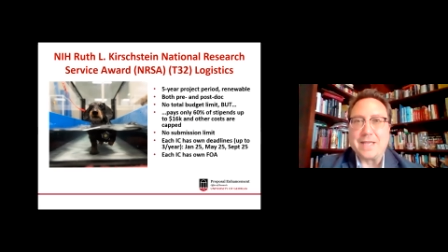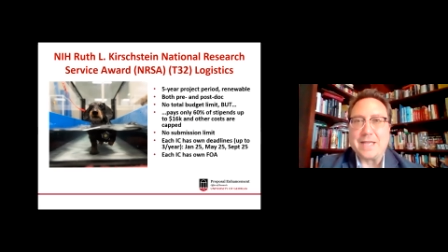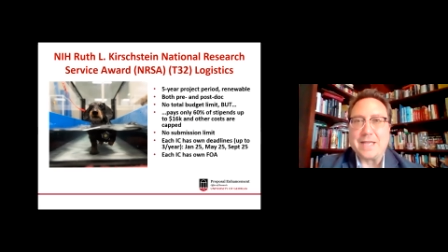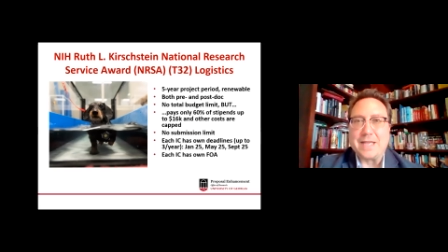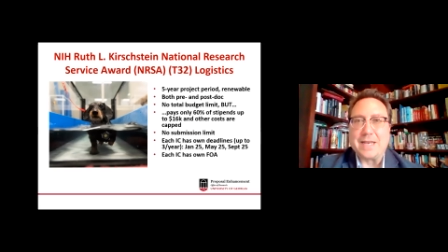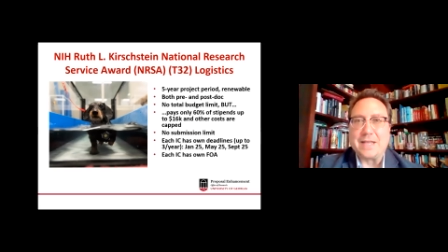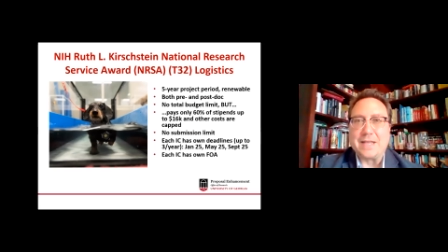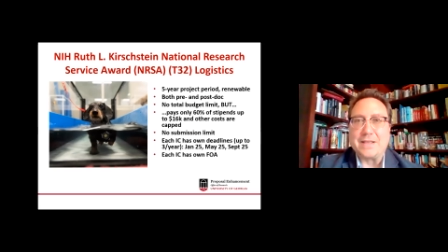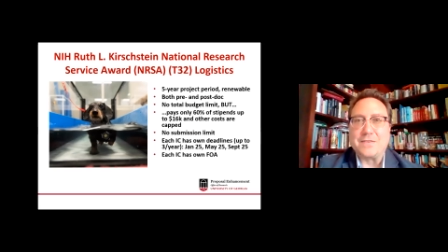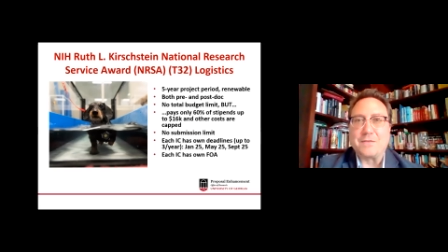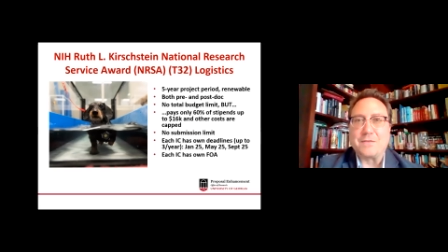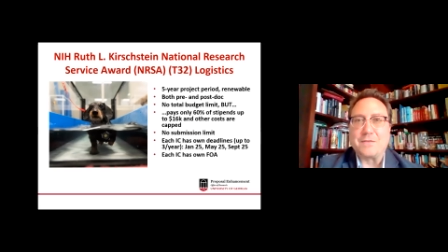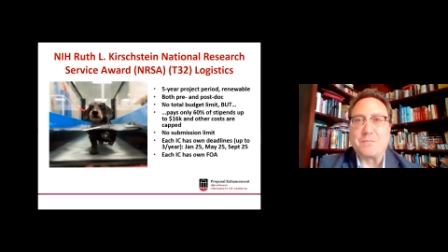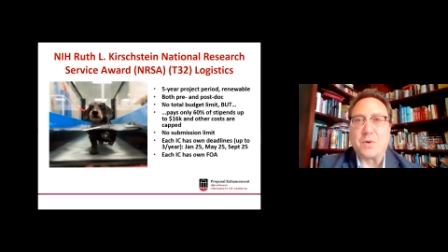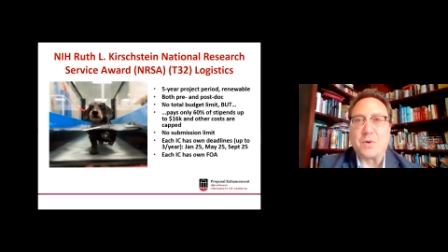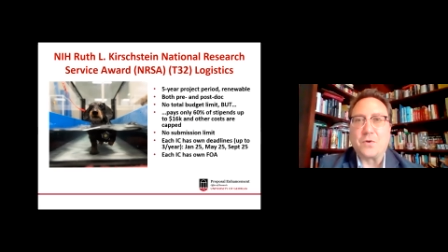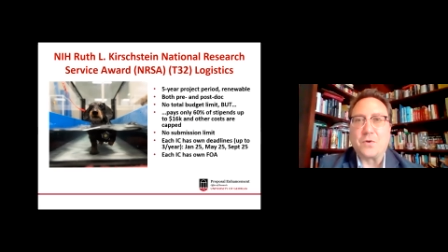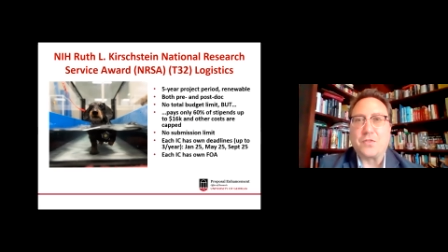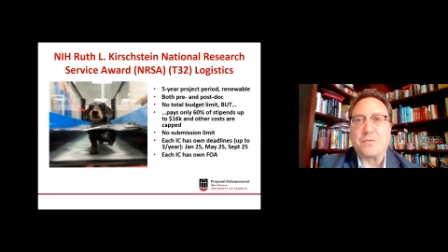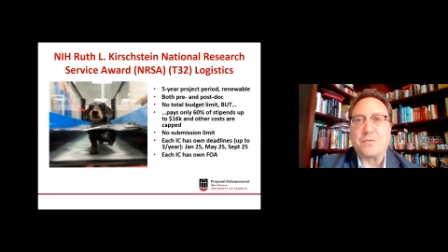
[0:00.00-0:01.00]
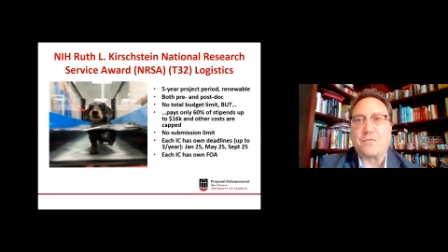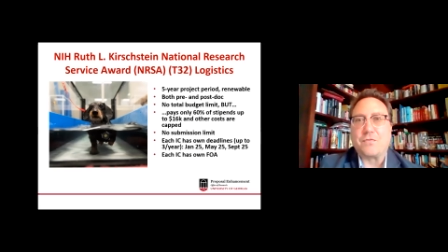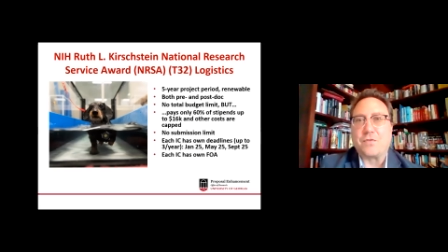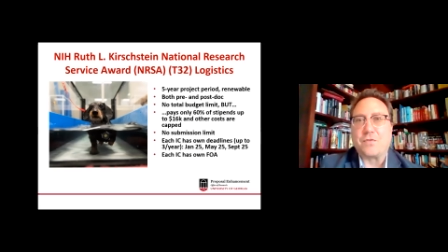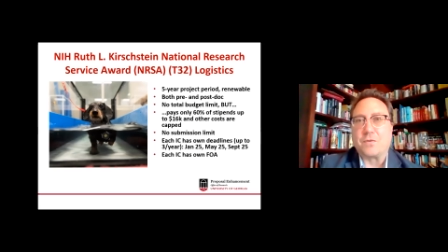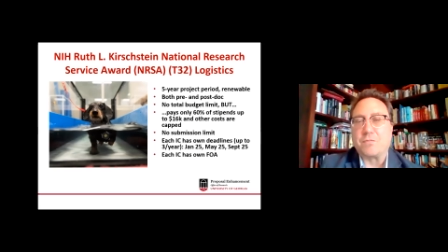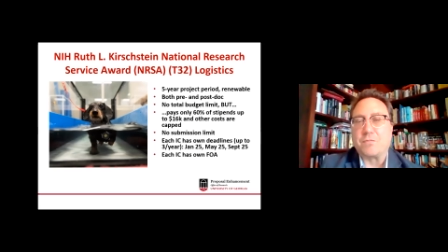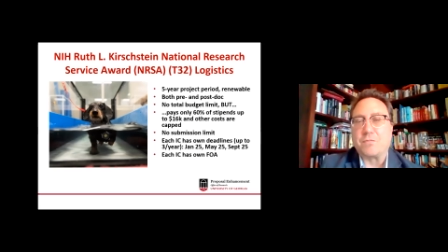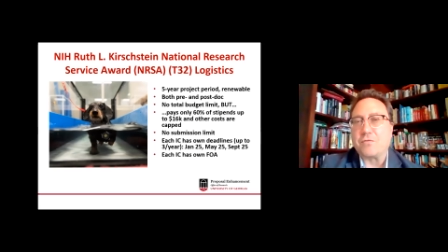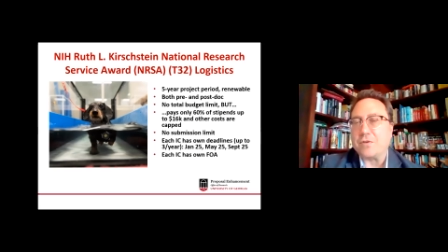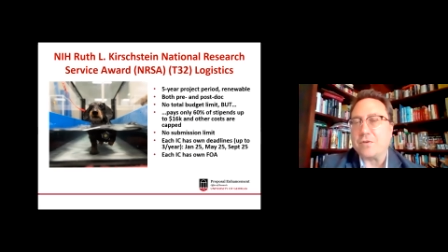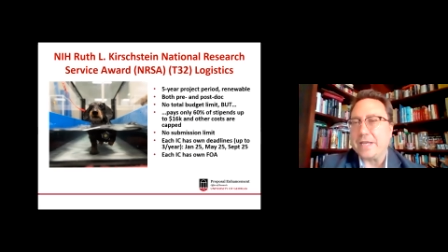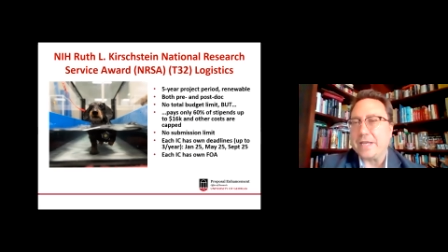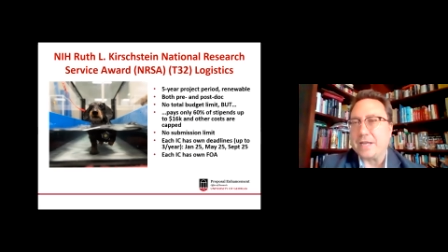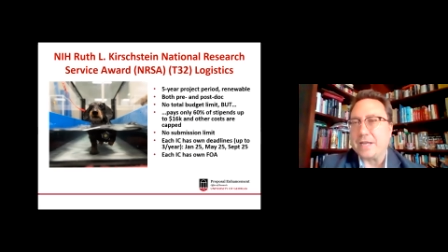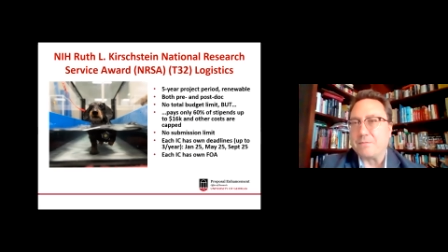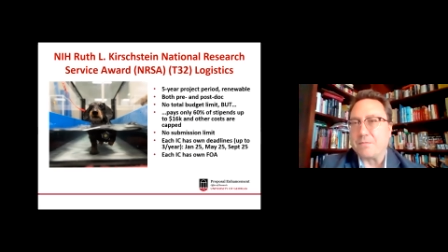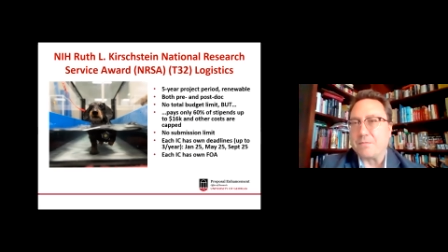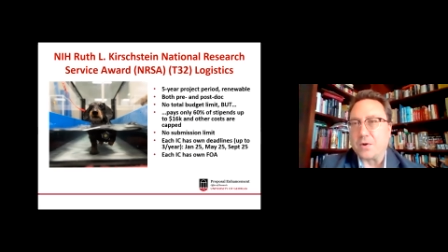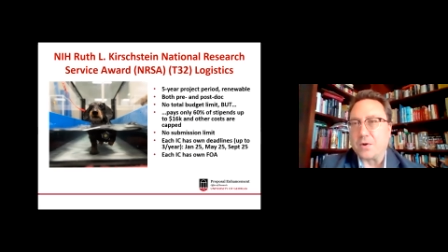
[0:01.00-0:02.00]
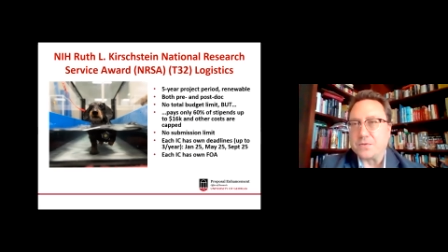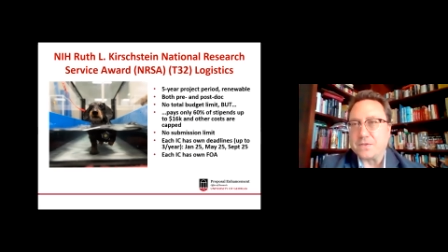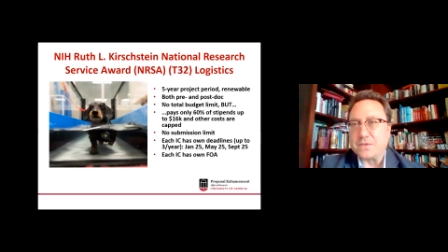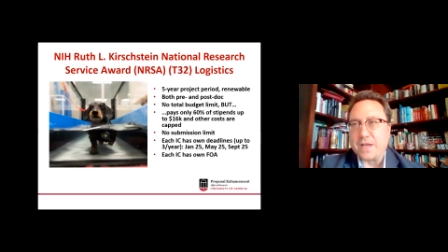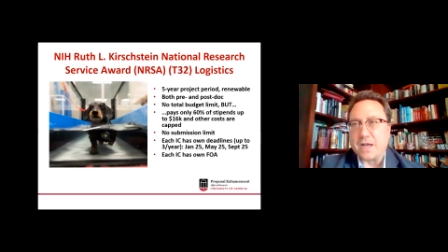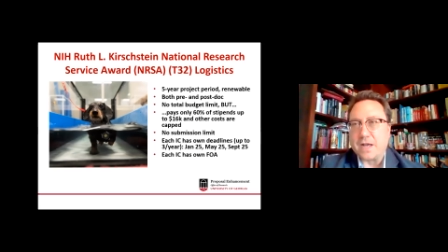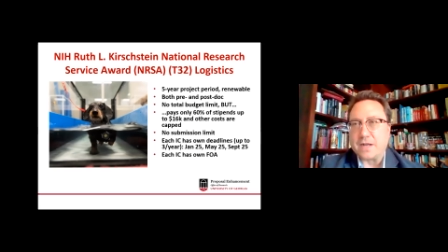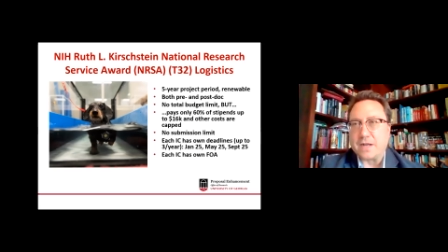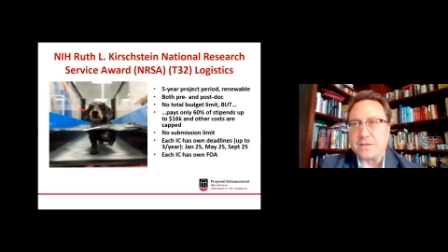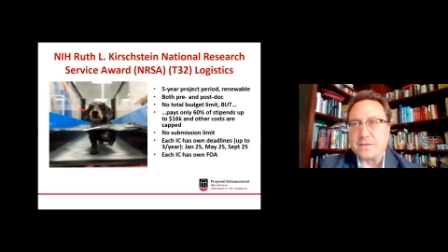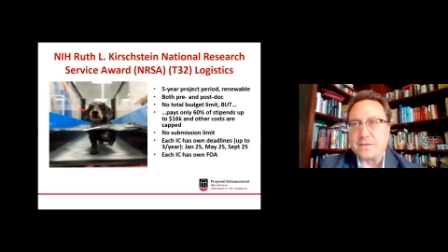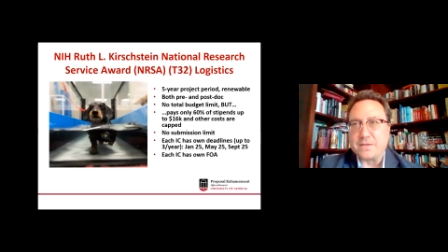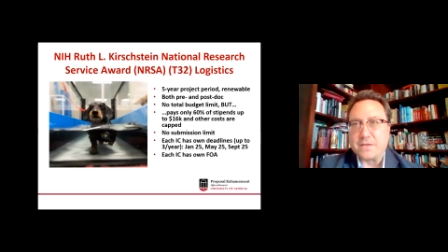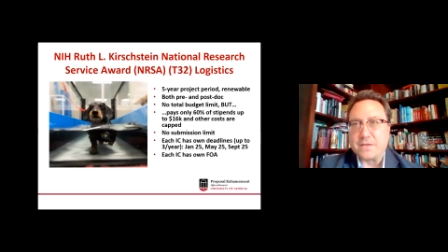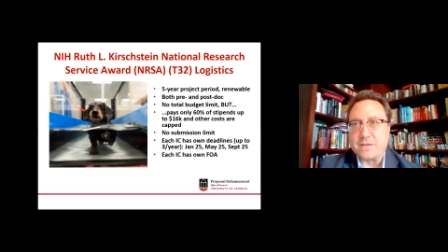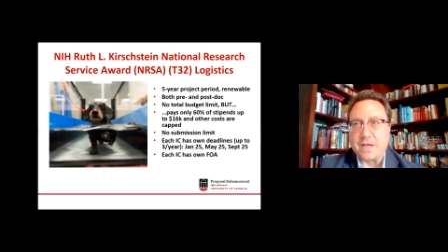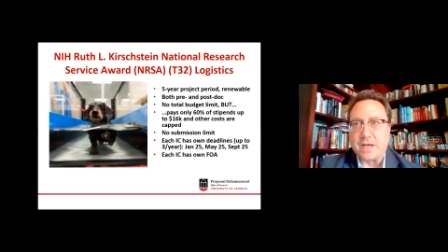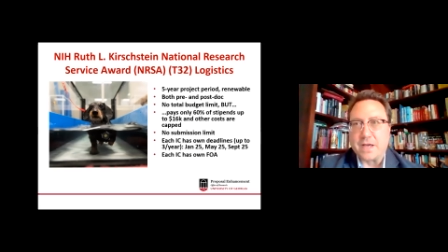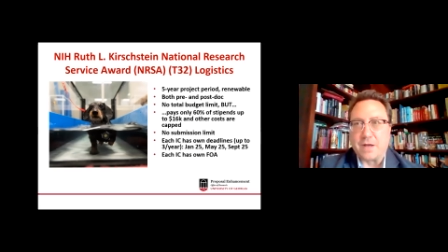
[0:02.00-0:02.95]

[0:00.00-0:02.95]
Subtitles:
It is both for pre and postdocs.